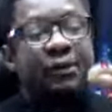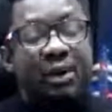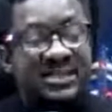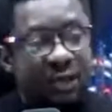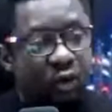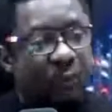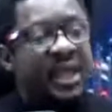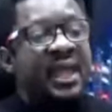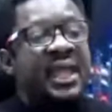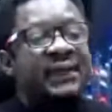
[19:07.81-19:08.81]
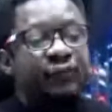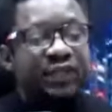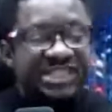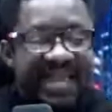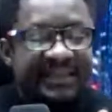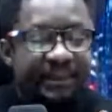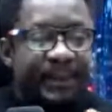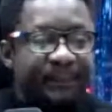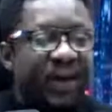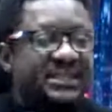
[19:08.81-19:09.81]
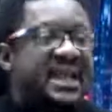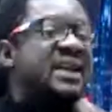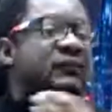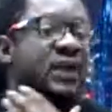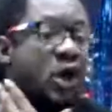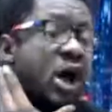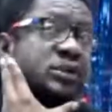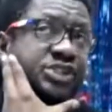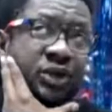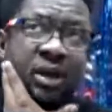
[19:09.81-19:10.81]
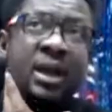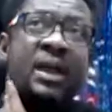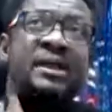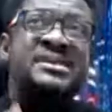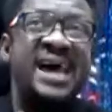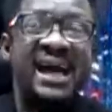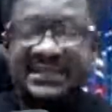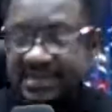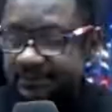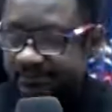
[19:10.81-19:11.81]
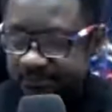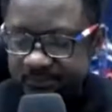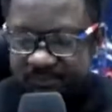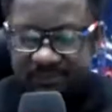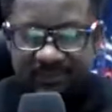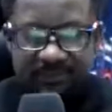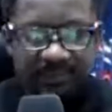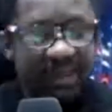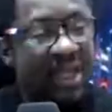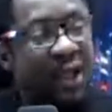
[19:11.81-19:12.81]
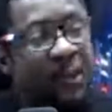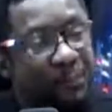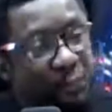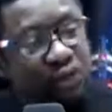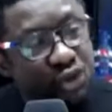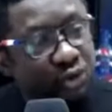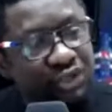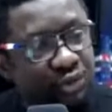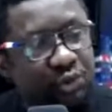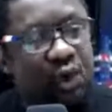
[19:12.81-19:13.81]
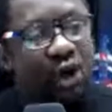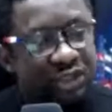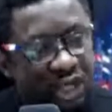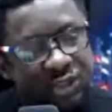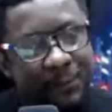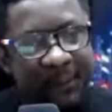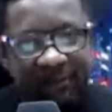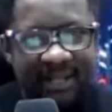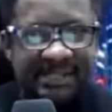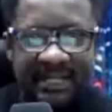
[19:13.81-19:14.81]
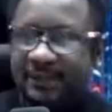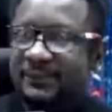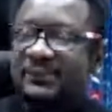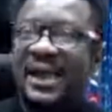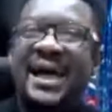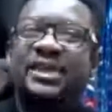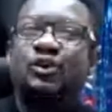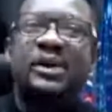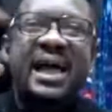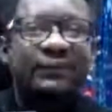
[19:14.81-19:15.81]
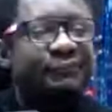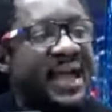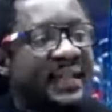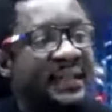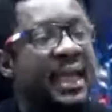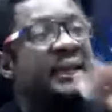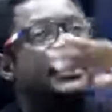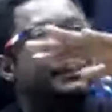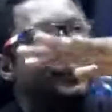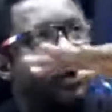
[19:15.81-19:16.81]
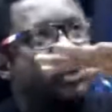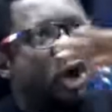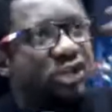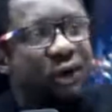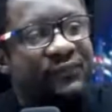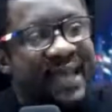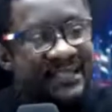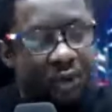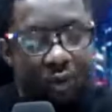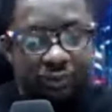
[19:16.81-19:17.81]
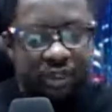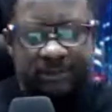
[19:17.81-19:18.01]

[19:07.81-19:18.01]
the globe, if you check the report card of the culture that produced you or taught you parenting, and you can't find the products of that culture